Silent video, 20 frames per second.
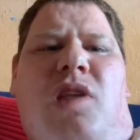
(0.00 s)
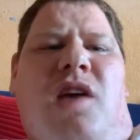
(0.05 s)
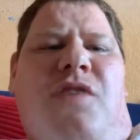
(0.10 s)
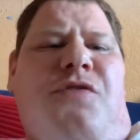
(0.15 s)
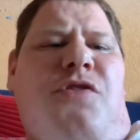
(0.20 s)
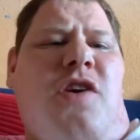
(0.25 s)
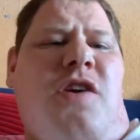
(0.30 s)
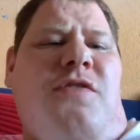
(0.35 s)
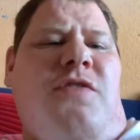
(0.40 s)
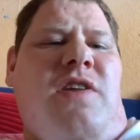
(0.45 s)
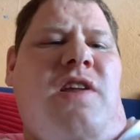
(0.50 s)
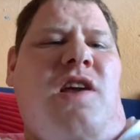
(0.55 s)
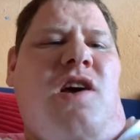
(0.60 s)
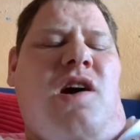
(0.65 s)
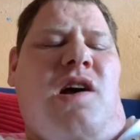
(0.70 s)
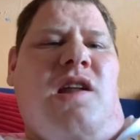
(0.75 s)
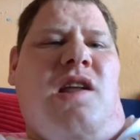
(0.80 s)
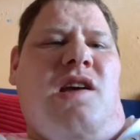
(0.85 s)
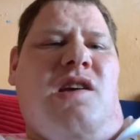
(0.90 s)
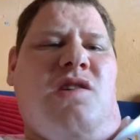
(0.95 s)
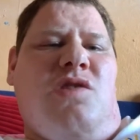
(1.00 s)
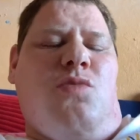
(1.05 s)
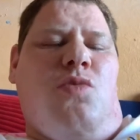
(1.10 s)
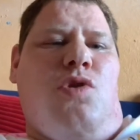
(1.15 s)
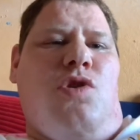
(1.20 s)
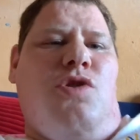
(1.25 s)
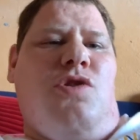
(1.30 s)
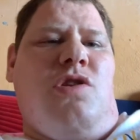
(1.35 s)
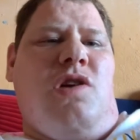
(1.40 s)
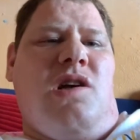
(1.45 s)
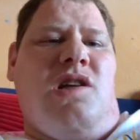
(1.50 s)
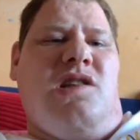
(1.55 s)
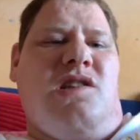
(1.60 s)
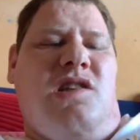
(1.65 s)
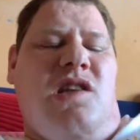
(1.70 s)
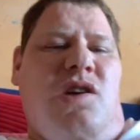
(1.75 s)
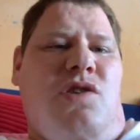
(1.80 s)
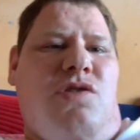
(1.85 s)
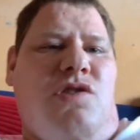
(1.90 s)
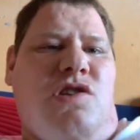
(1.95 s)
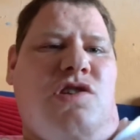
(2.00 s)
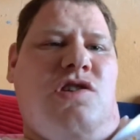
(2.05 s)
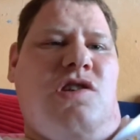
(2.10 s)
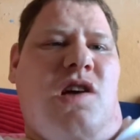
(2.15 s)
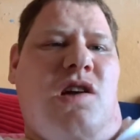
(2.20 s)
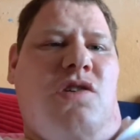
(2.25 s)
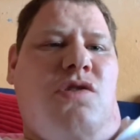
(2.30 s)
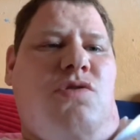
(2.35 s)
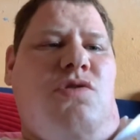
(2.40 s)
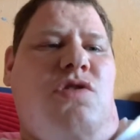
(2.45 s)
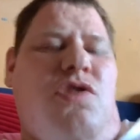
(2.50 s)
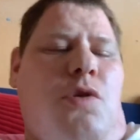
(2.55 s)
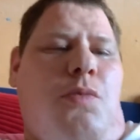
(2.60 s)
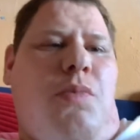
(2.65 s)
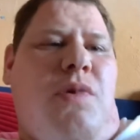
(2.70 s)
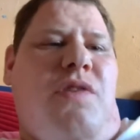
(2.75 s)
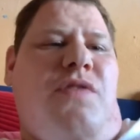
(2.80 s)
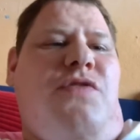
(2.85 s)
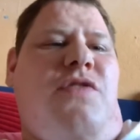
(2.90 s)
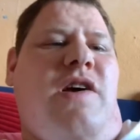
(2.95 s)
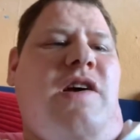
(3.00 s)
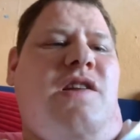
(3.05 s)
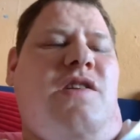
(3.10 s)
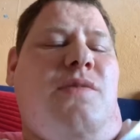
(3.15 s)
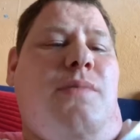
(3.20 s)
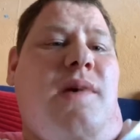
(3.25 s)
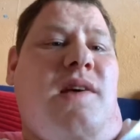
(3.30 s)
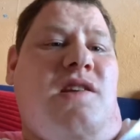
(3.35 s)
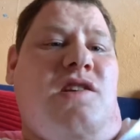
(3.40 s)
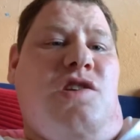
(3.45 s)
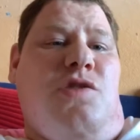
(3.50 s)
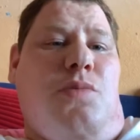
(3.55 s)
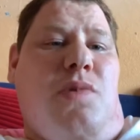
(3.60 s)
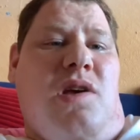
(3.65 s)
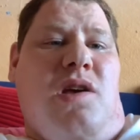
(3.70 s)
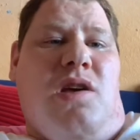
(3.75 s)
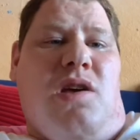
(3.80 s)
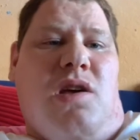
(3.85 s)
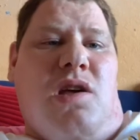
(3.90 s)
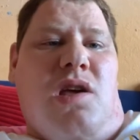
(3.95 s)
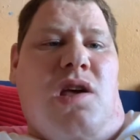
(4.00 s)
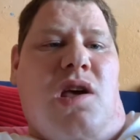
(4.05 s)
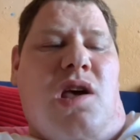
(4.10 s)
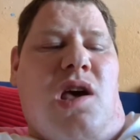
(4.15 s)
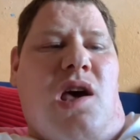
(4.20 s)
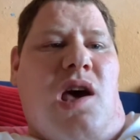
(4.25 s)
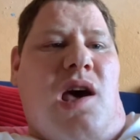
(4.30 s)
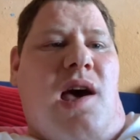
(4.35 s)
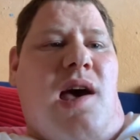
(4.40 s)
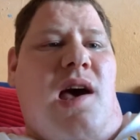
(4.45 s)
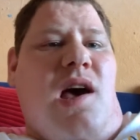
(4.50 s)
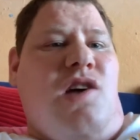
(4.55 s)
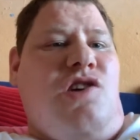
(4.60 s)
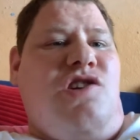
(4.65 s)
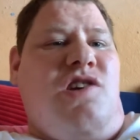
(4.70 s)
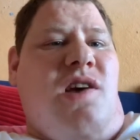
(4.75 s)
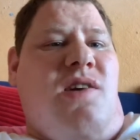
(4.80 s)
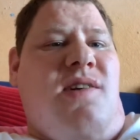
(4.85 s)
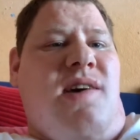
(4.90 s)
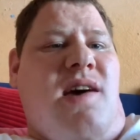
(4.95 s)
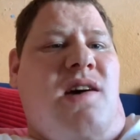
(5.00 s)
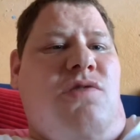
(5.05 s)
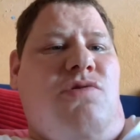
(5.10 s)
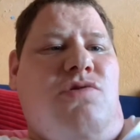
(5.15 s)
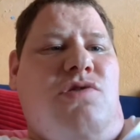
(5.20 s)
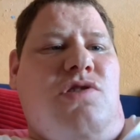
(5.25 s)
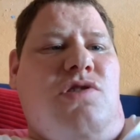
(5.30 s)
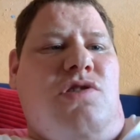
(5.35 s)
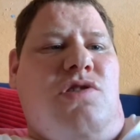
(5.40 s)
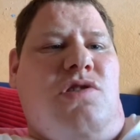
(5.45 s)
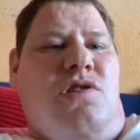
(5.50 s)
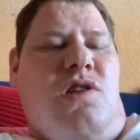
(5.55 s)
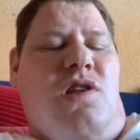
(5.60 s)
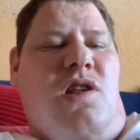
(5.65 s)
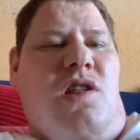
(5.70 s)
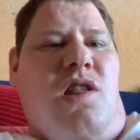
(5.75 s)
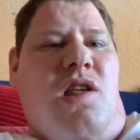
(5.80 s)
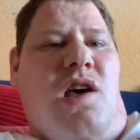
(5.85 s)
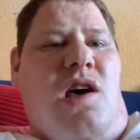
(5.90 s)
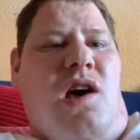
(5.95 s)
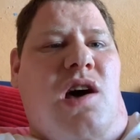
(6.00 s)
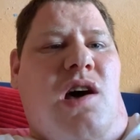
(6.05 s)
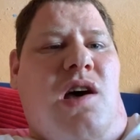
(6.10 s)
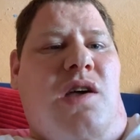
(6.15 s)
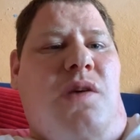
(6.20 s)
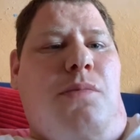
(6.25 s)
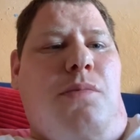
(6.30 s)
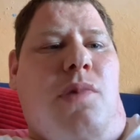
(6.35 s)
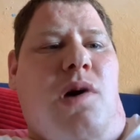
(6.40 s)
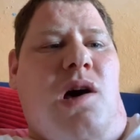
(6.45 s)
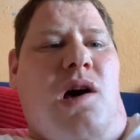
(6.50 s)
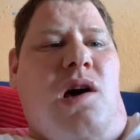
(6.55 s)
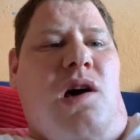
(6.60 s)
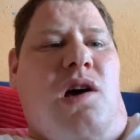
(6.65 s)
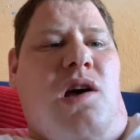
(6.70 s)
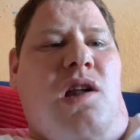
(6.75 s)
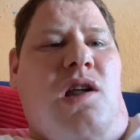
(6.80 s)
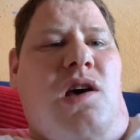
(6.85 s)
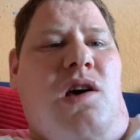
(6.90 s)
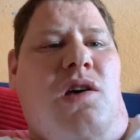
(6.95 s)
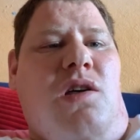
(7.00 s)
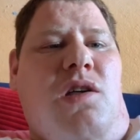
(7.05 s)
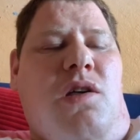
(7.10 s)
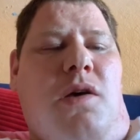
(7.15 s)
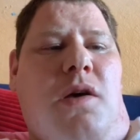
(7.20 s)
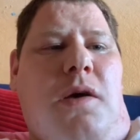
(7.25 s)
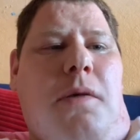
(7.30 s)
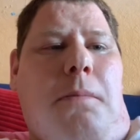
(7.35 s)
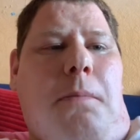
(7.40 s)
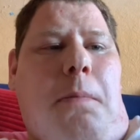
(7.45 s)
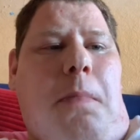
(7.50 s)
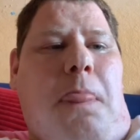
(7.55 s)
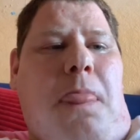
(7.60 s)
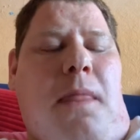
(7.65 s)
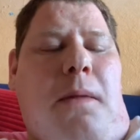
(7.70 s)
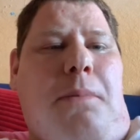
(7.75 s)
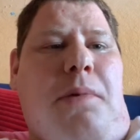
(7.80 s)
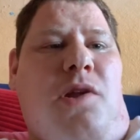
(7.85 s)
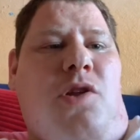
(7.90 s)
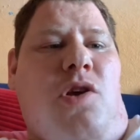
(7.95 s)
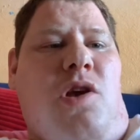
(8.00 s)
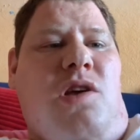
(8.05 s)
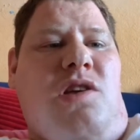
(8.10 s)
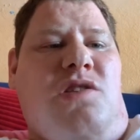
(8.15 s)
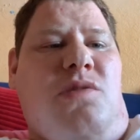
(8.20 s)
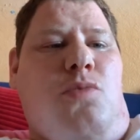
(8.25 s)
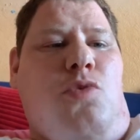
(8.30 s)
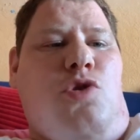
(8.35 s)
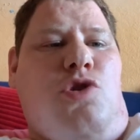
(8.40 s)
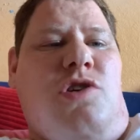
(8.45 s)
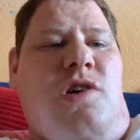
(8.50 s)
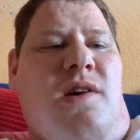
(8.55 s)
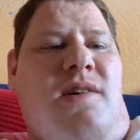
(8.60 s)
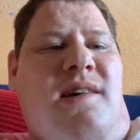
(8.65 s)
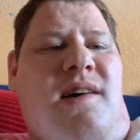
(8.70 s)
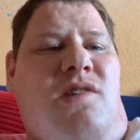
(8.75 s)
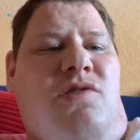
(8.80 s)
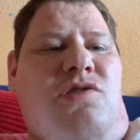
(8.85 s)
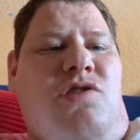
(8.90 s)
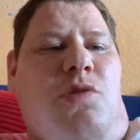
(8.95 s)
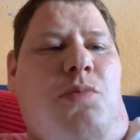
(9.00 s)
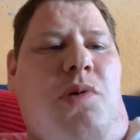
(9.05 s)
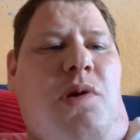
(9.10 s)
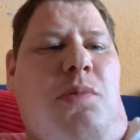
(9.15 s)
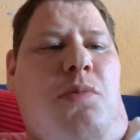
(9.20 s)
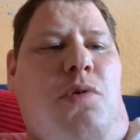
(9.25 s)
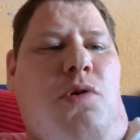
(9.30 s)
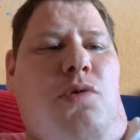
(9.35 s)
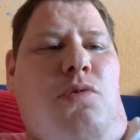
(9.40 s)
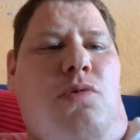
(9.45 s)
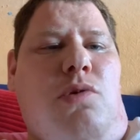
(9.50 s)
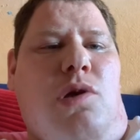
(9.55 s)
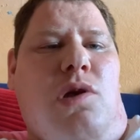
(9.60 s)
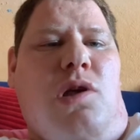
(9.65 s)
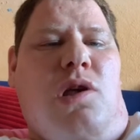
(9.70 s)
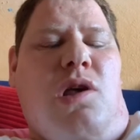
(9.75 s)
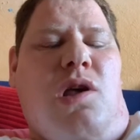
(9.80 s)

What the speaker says: If you have any ideas of what you'd like to see on this channel, don't be afraid to message me. Shout outs. I'm gonna be doing some more shout outs to people.